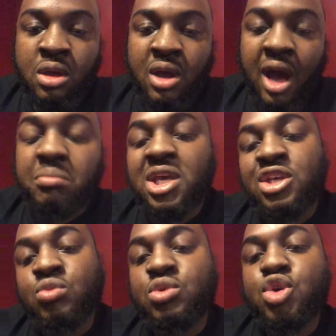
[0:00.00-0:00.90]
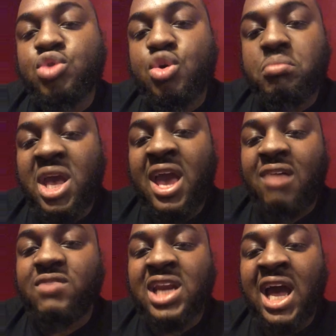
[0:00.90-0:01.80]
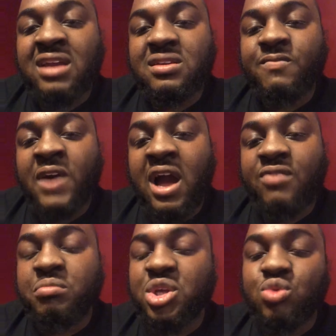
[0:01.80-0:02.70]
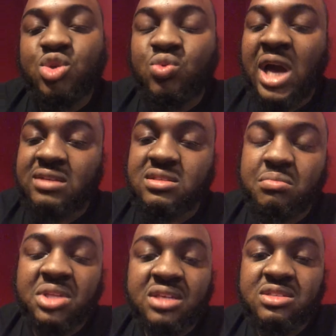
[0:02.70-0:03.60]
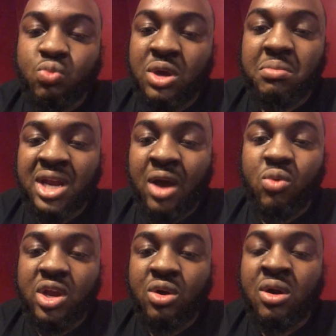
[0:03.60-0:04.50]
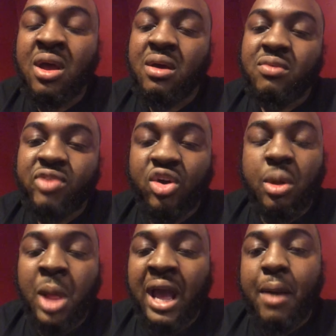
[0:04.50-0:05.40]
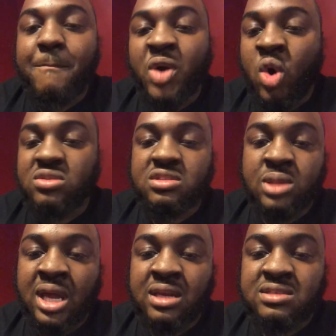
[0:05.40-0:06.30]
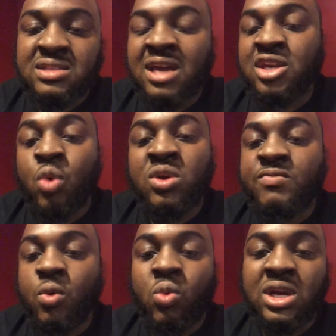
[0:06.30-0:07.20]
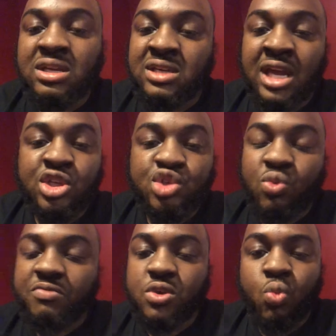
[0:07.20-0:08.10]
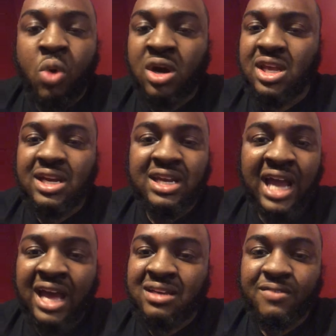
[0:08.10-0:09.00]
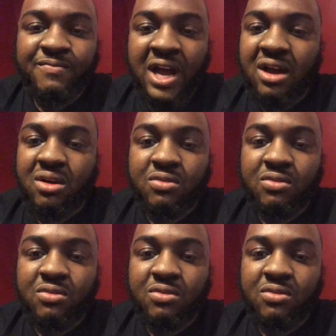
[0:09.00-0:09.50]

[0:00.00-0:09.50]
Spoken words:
I mean, you may have a 9-to-5, but you do got some of these women out here that are, like, boss ladies that don't even want to date you if you work in a 9-to-5.